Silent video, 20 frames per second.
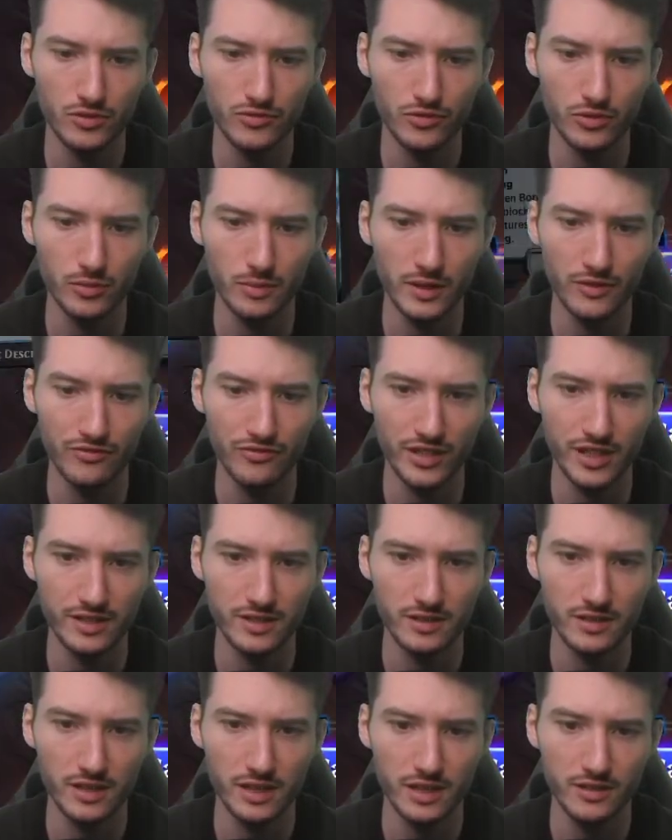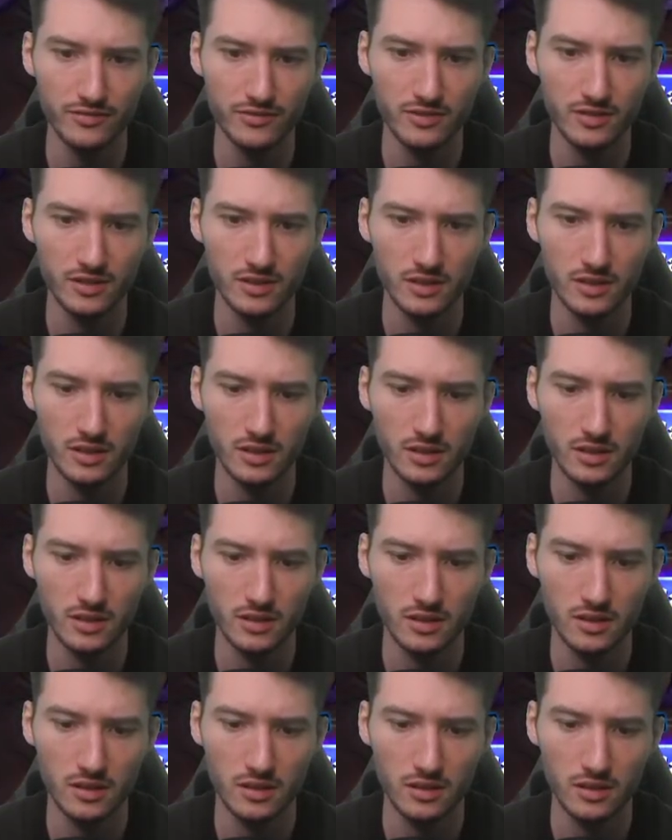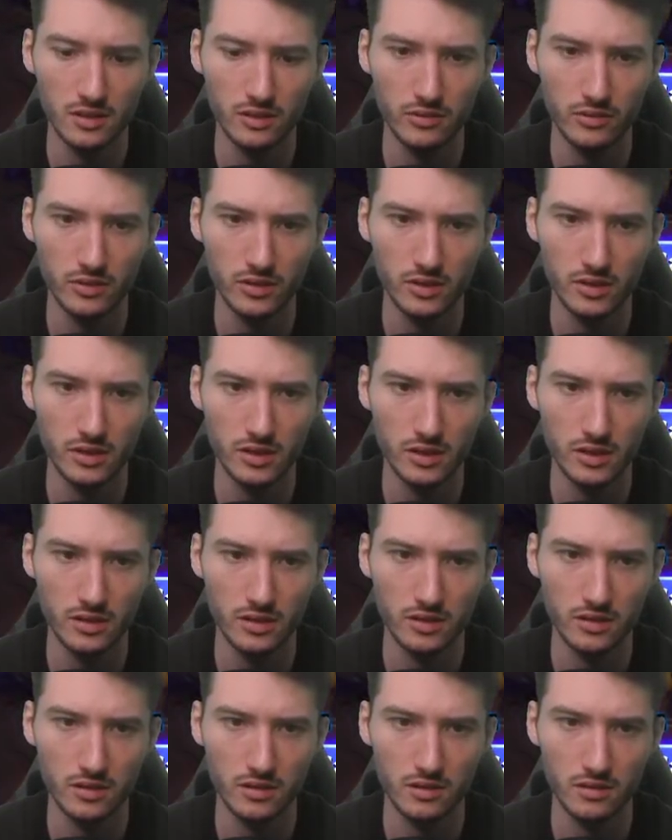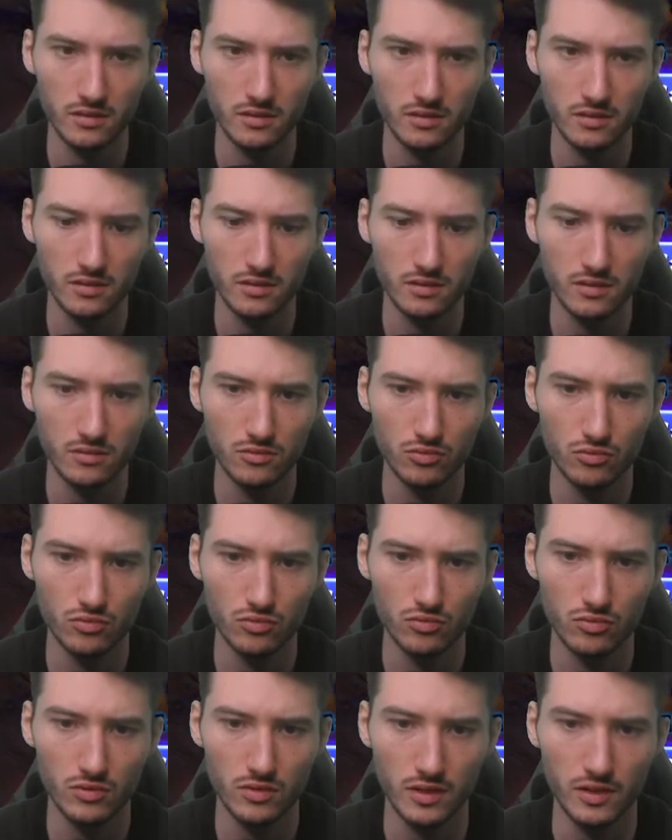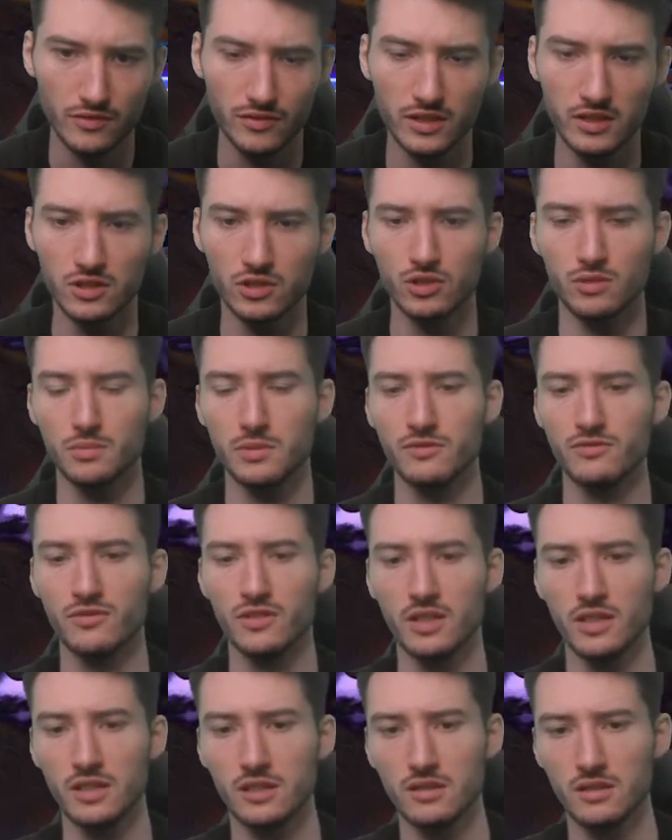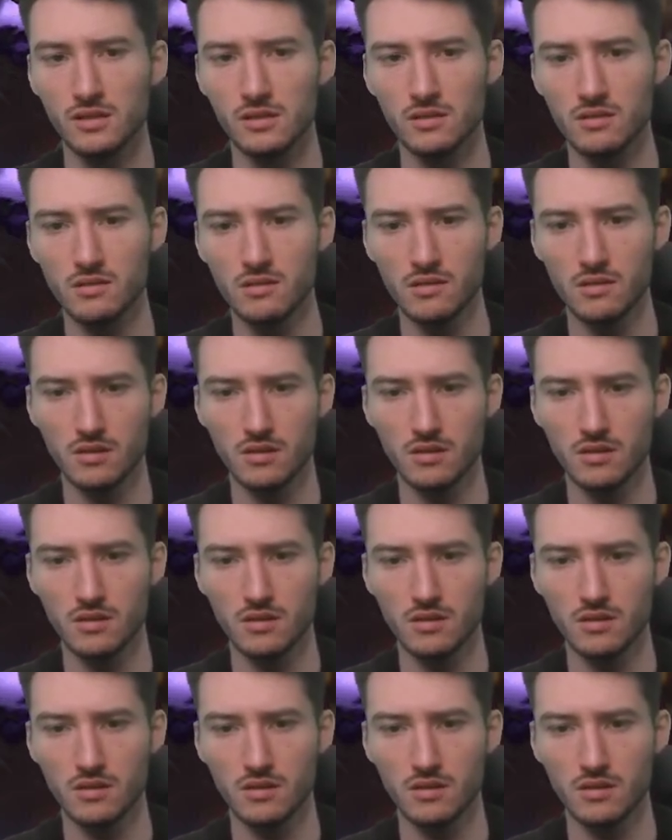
for my Faceless Haven. Go to 6. I think this should be fine though.